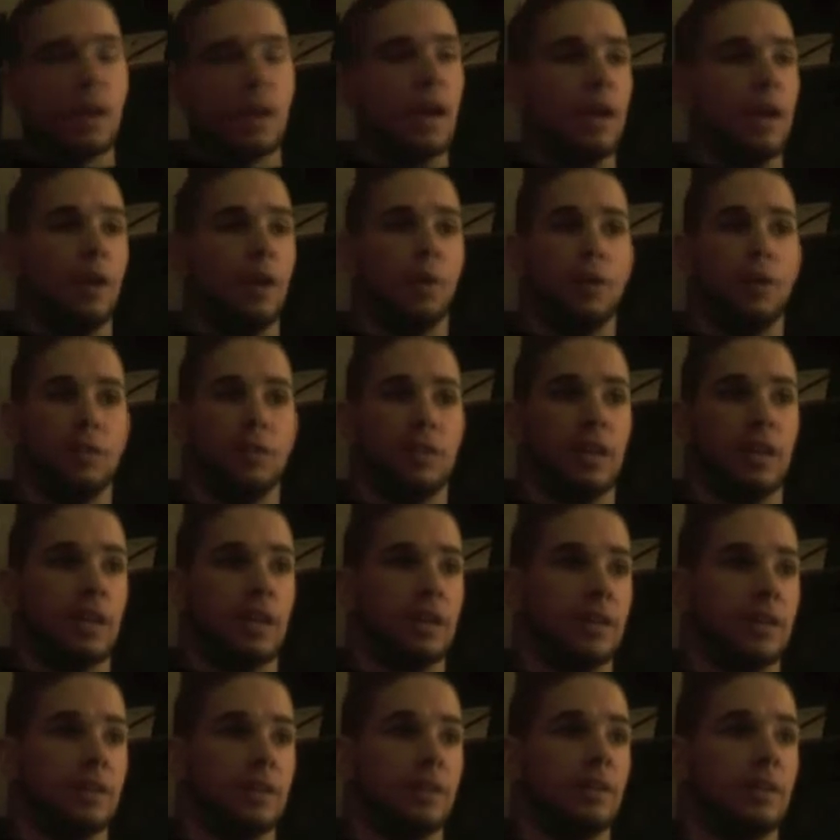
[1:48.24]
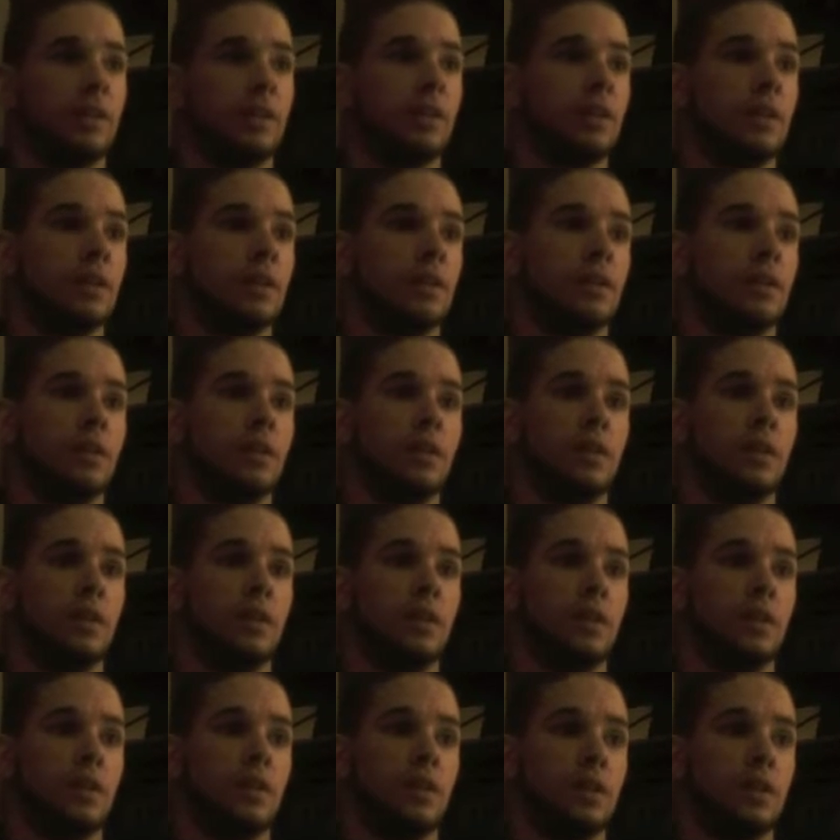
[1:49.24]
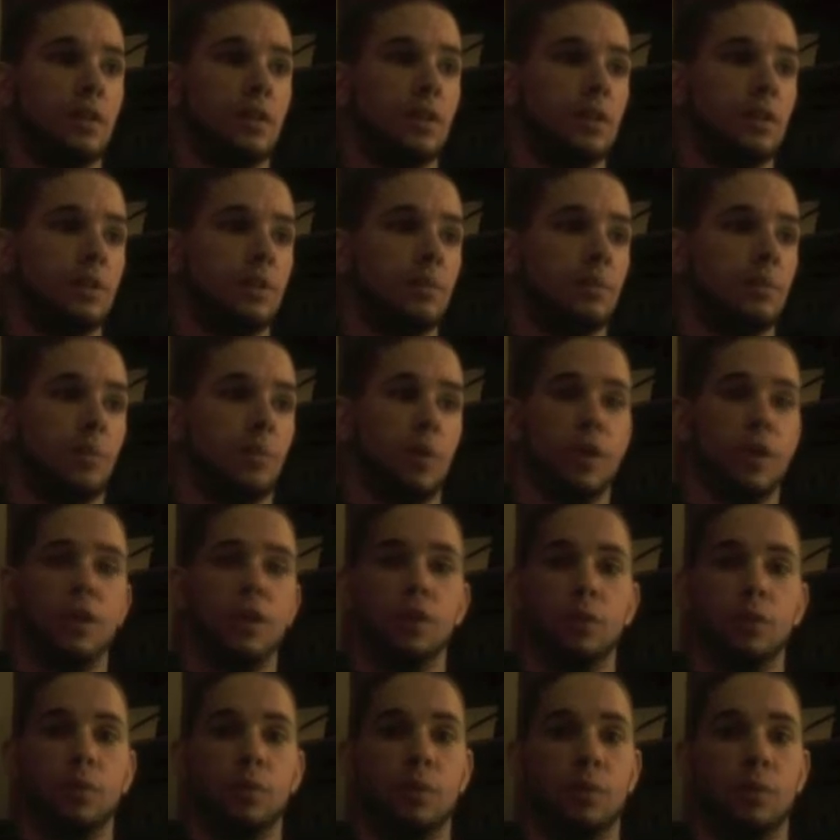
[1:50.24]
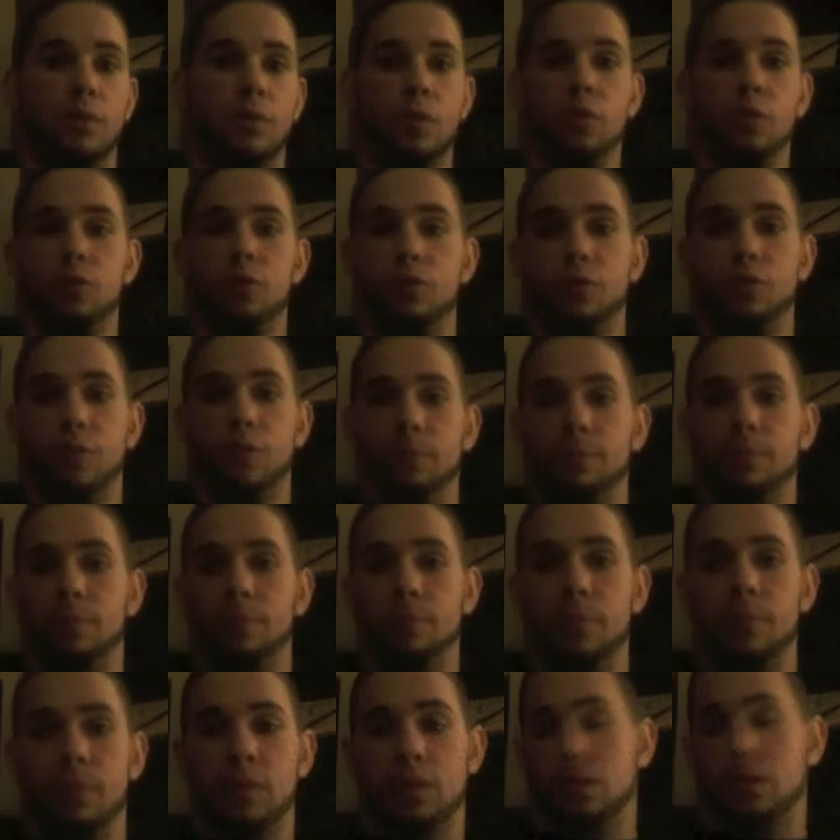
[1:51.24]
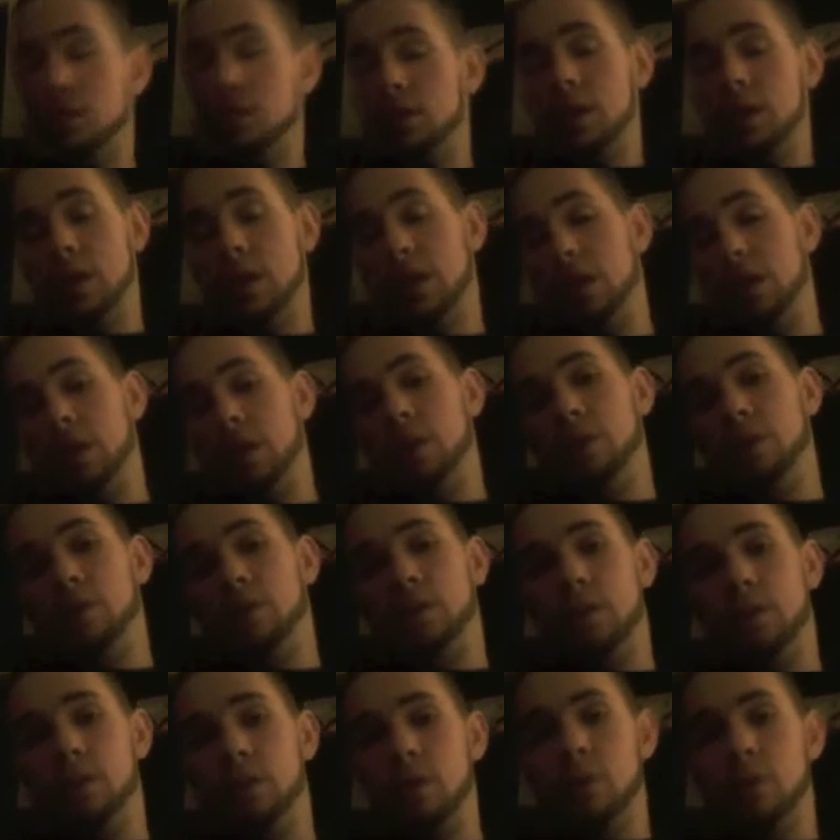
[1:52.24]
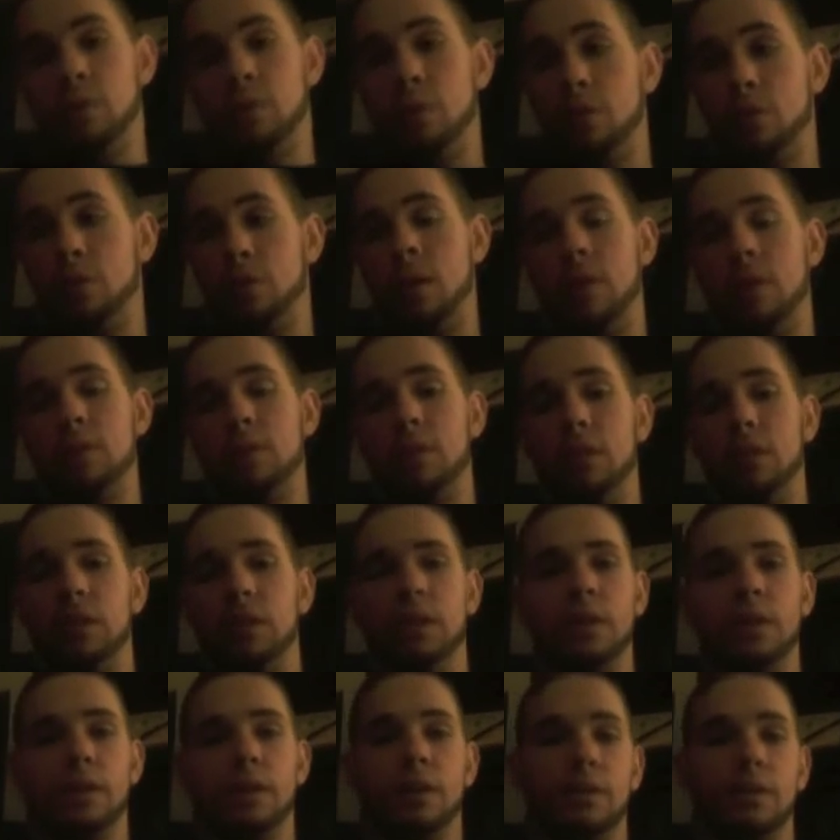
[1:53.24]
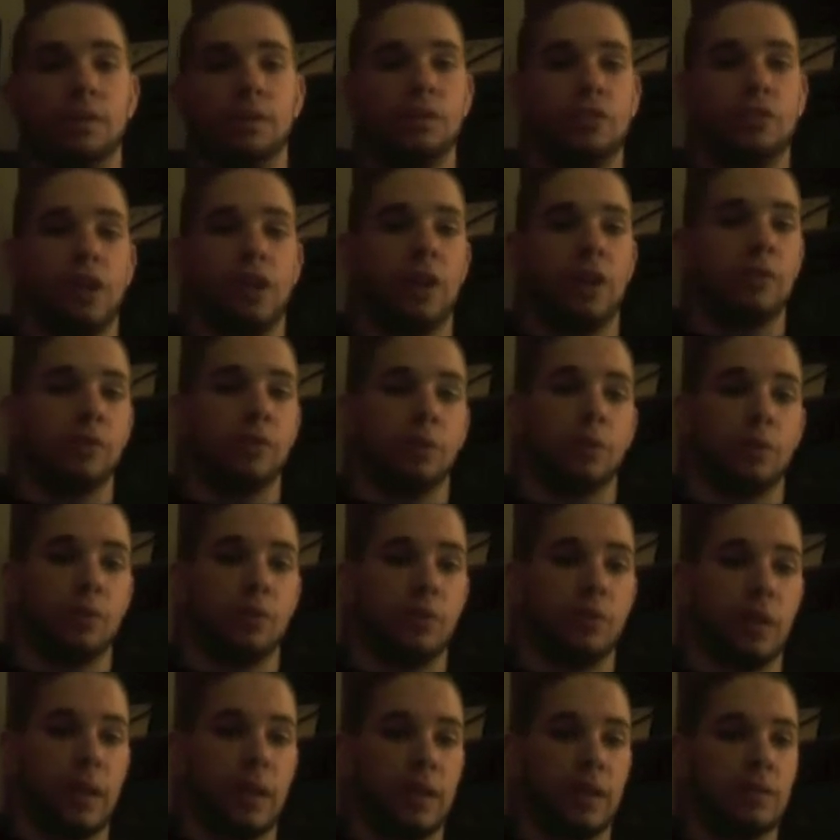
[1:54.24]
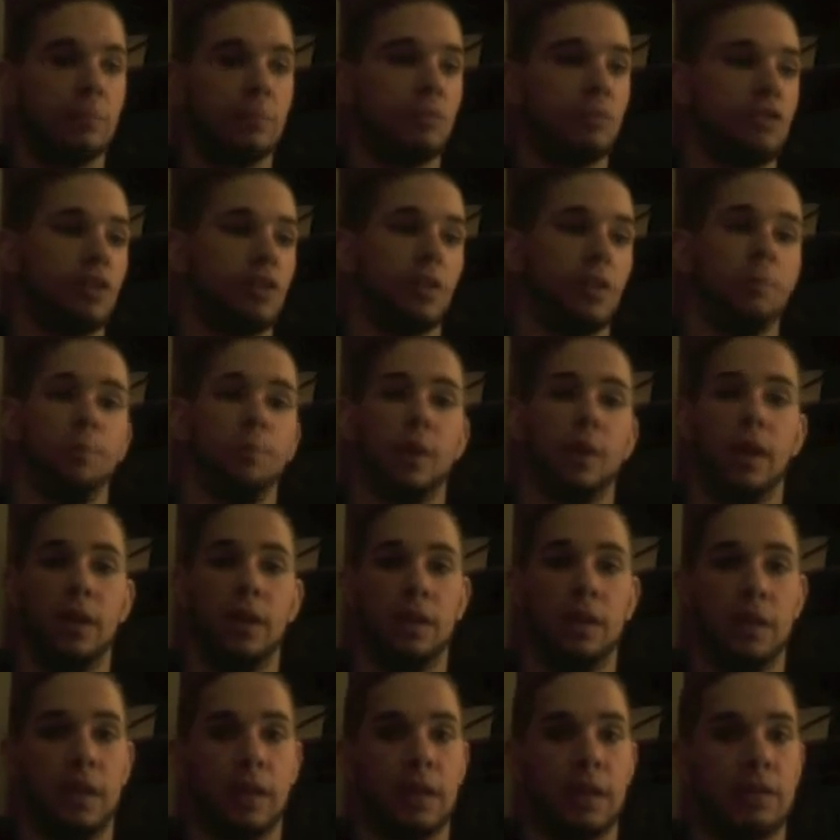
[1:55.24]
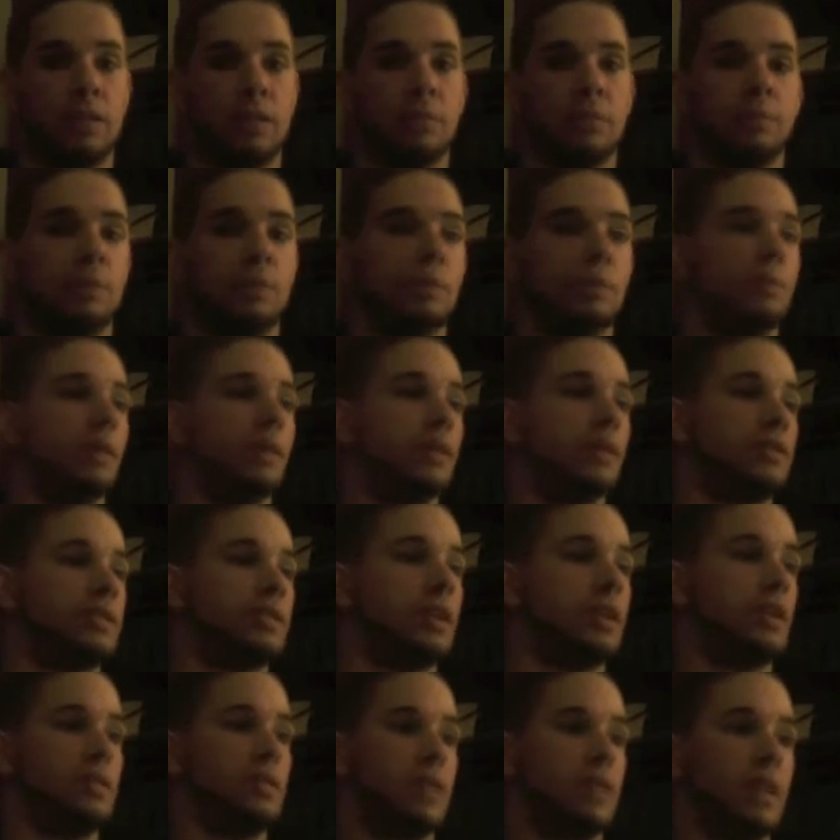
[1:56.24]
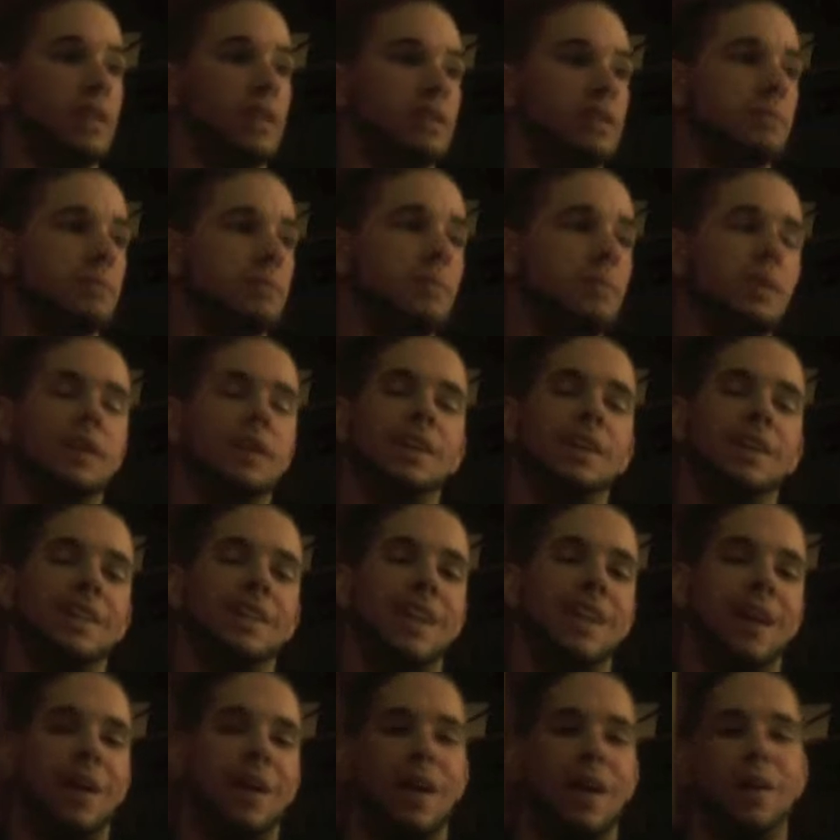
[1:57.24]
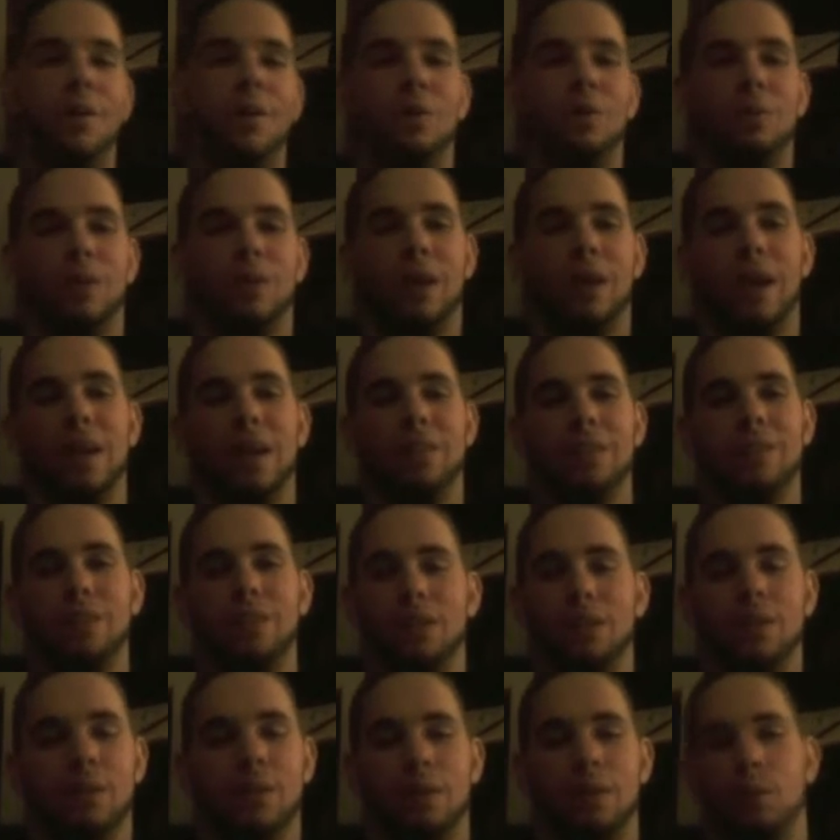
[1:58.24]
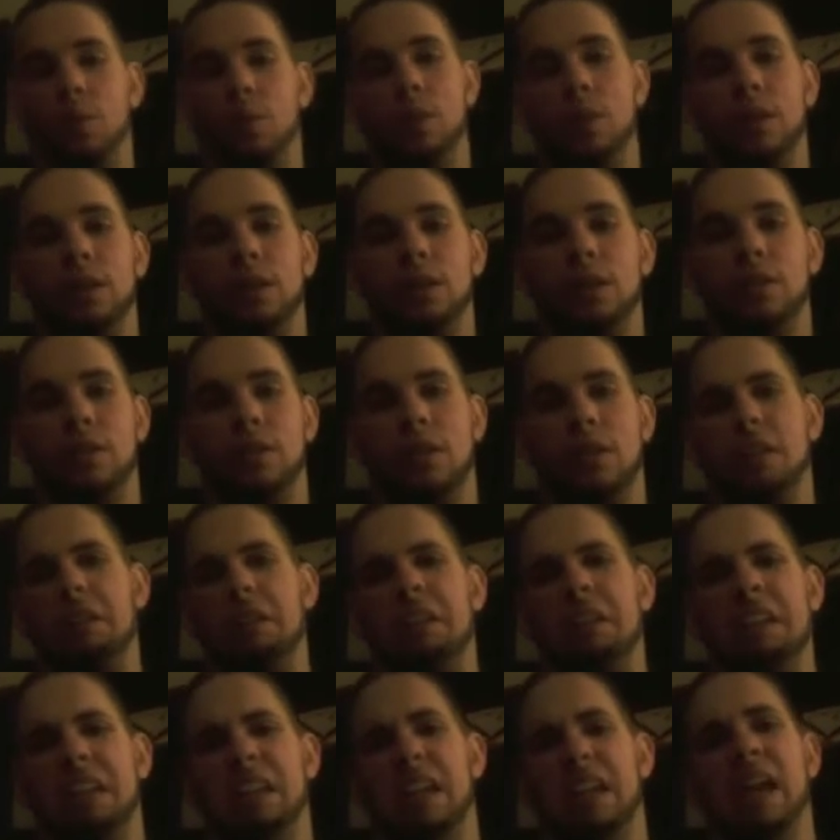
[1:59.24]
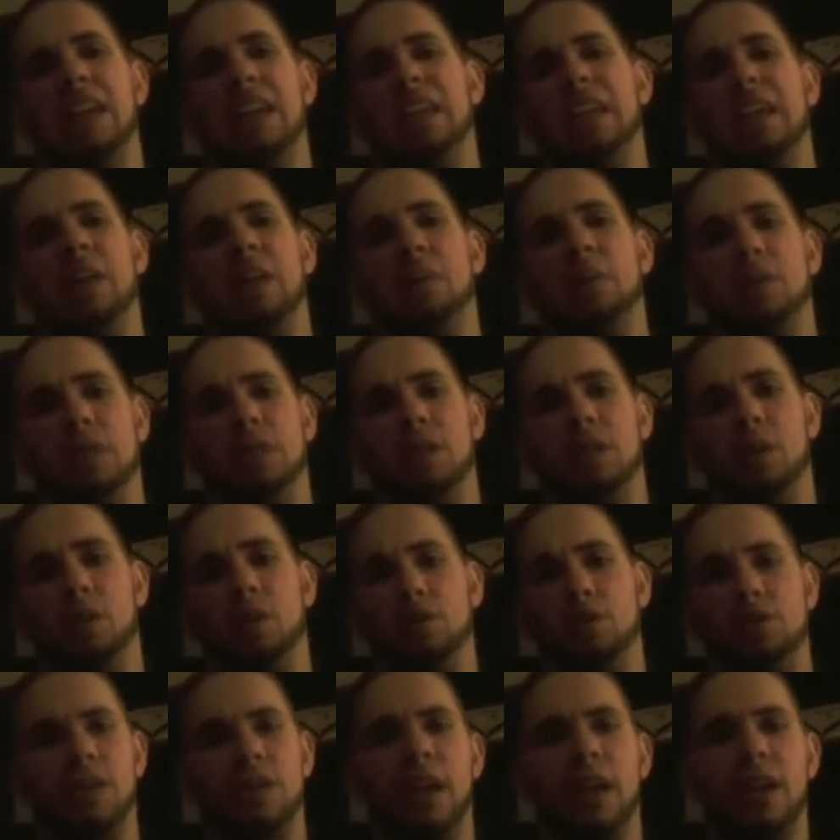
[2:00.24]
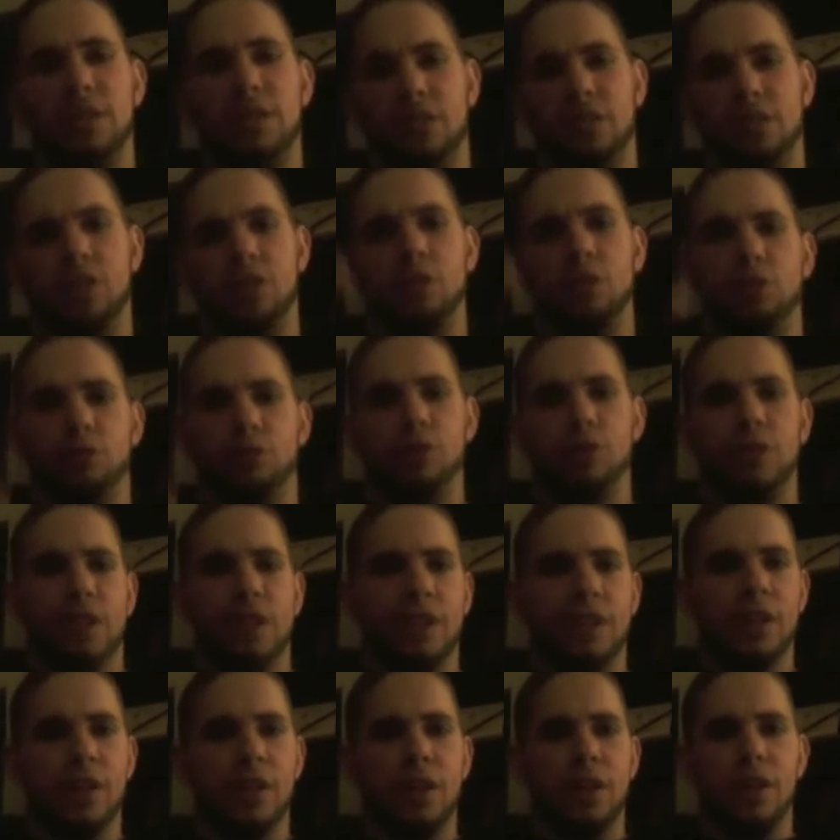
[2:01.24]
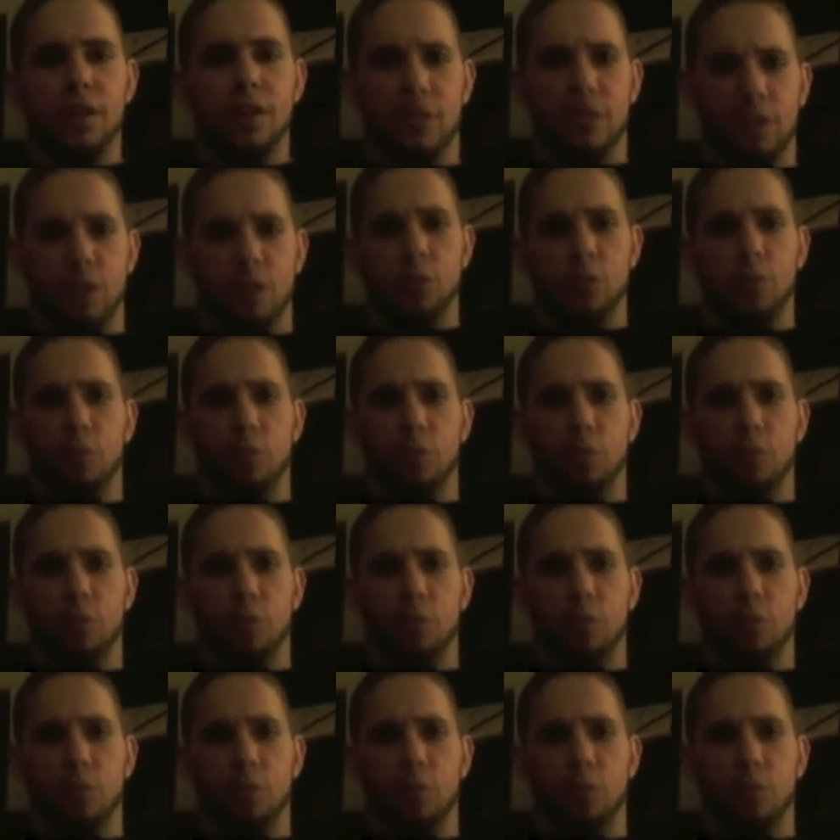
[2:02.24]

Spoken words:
I know he's gotten pretty good reviews from around the league. John Gruden likes him. Sean Payton likes him. Bill Parcells likes him. Now, I know guys, what are they going to say? Nah, he can't really coach. Guys in your tree that you've